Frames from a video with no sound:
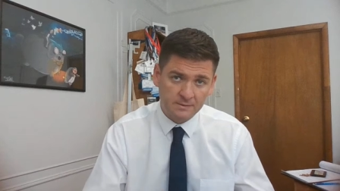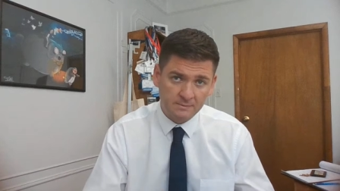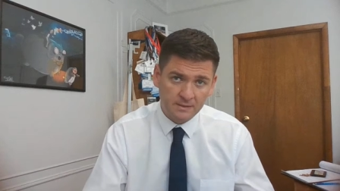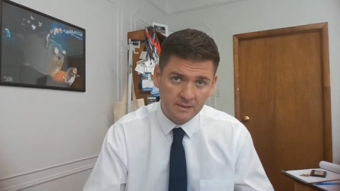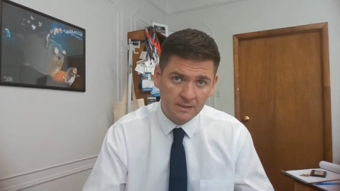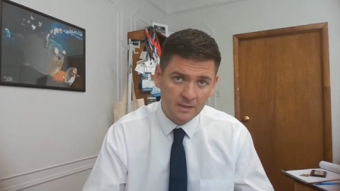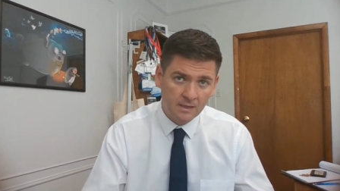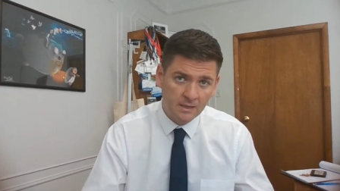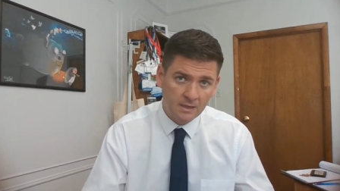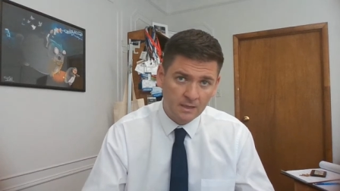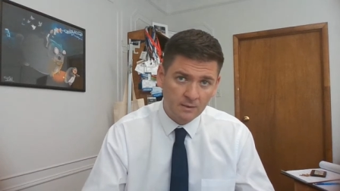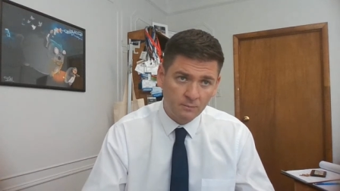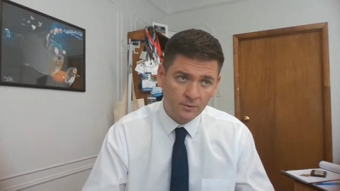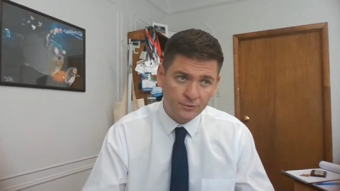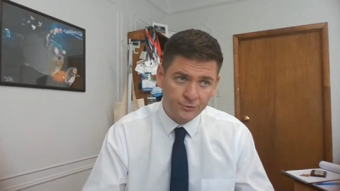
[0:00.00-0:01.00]
to me
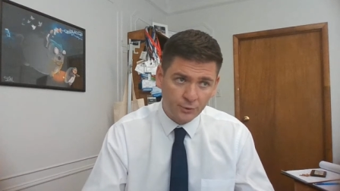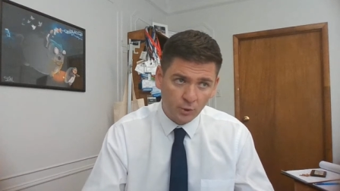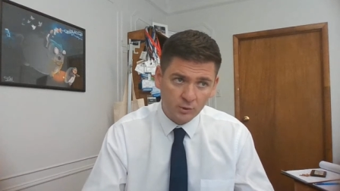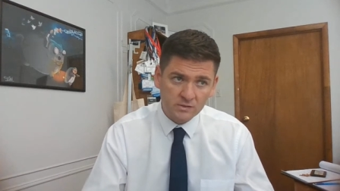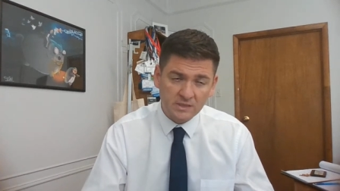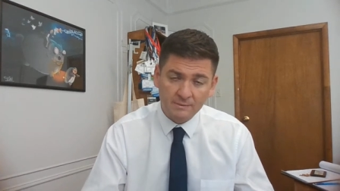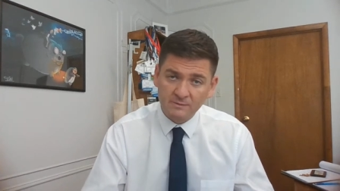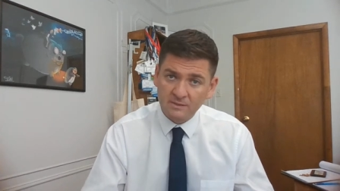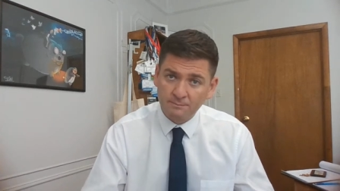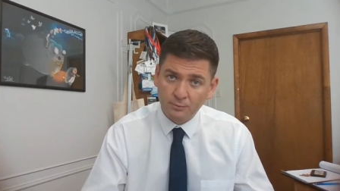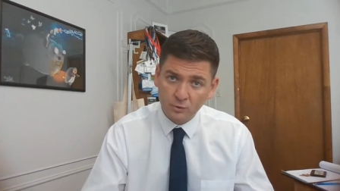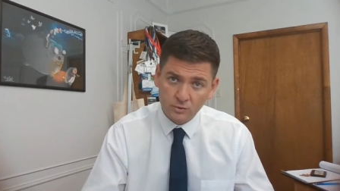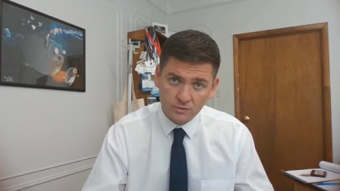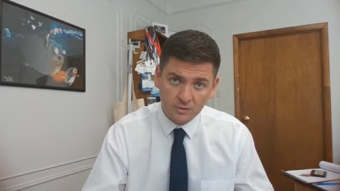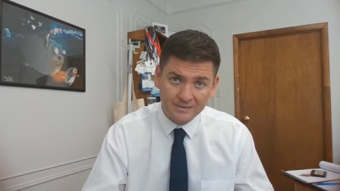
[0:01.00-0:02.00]
what those I'm
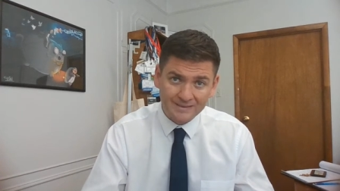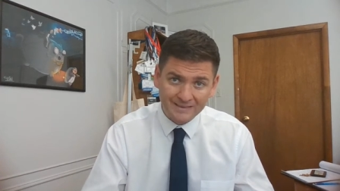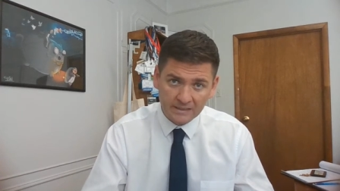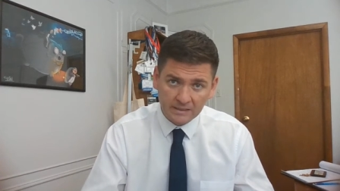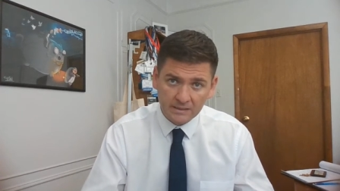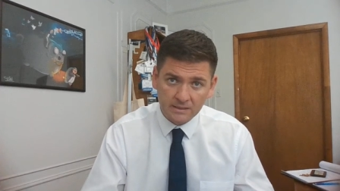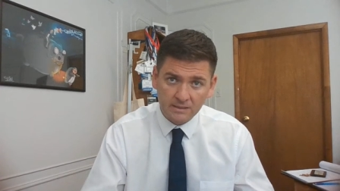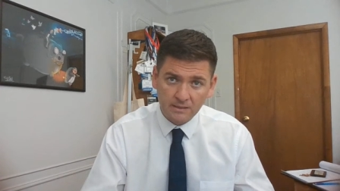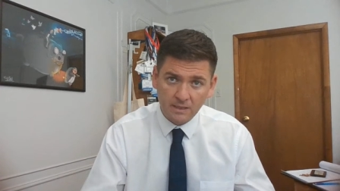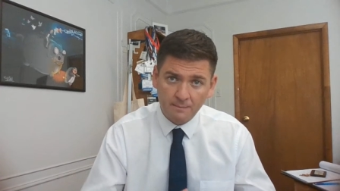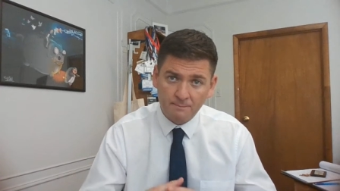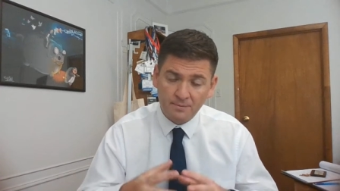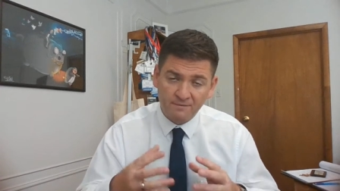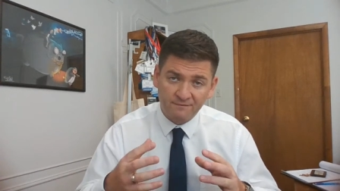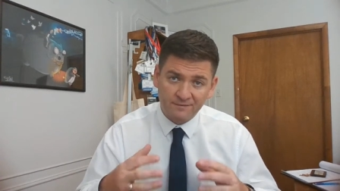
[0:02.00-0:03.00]
supposed to lead
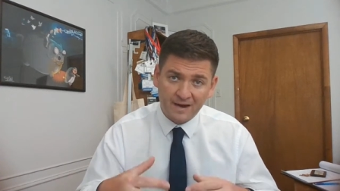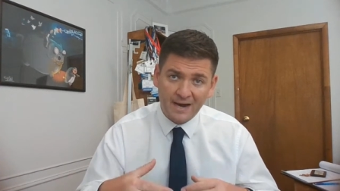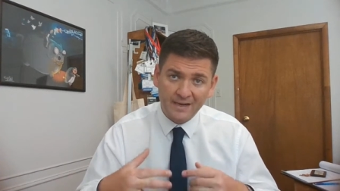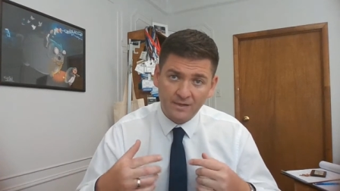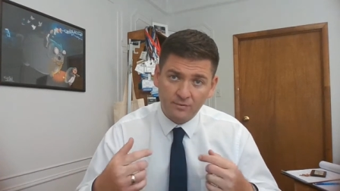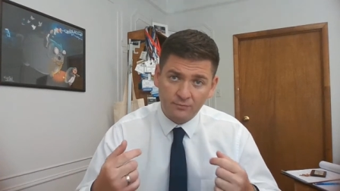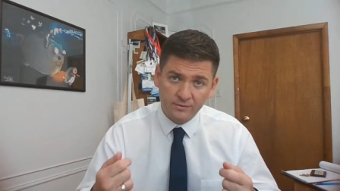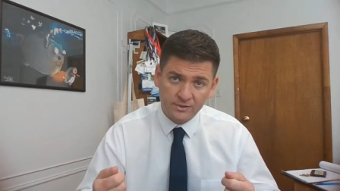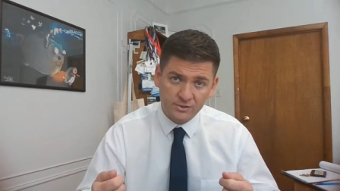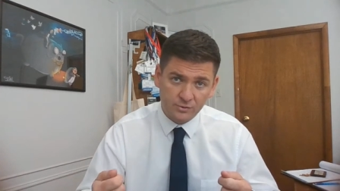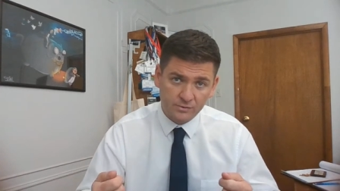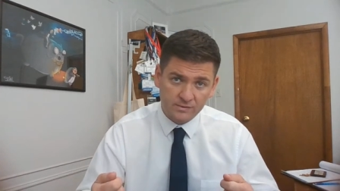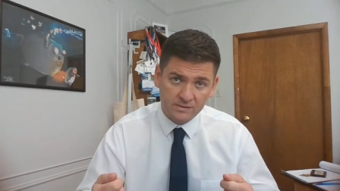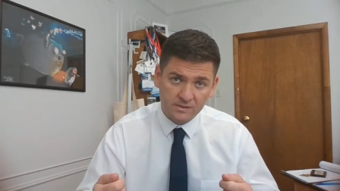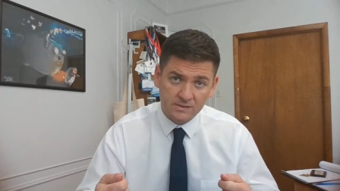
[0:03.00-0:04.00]
and provide
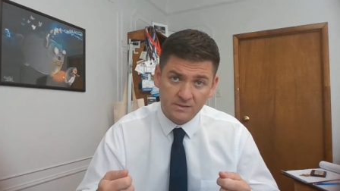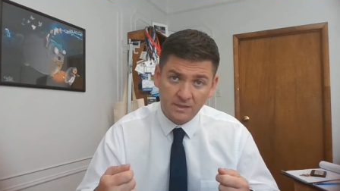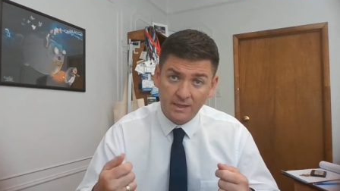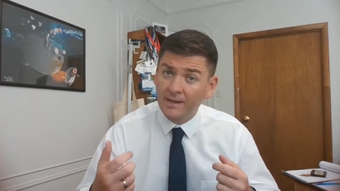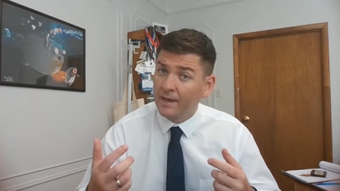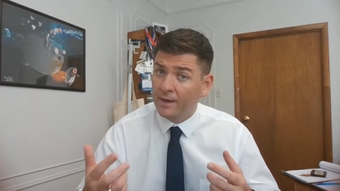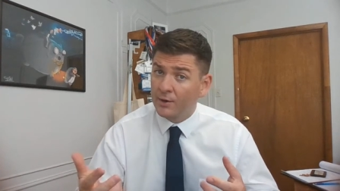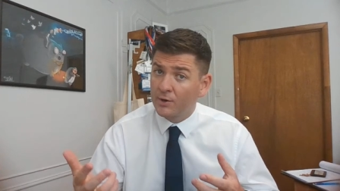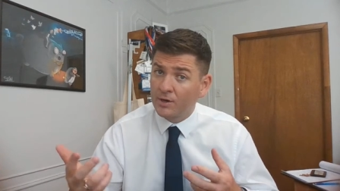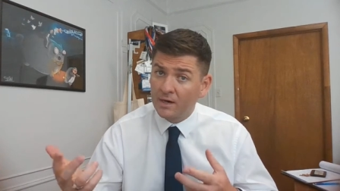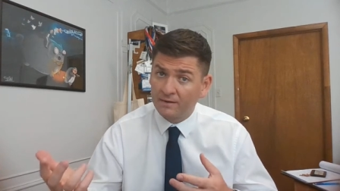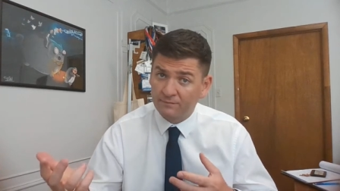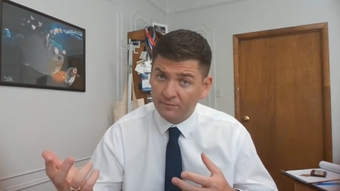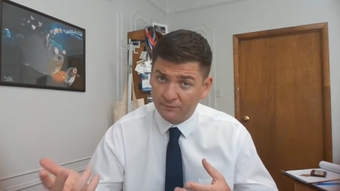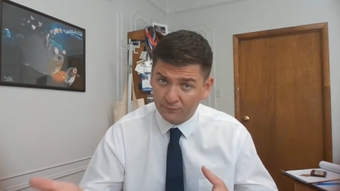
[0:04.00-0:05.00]
resources and air
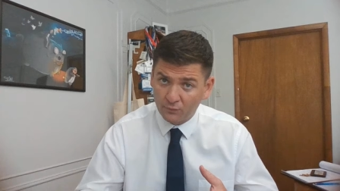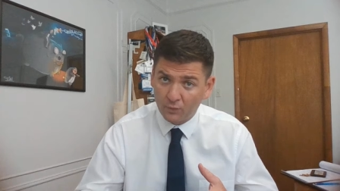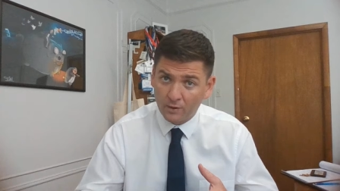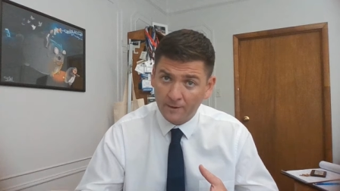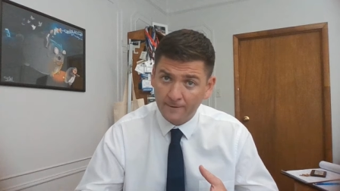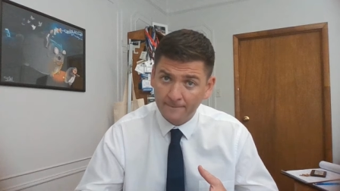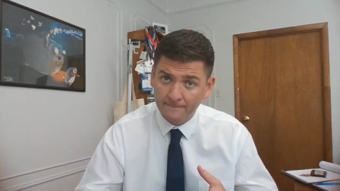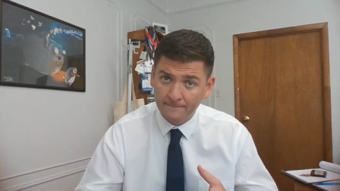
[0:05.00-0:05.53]
cover for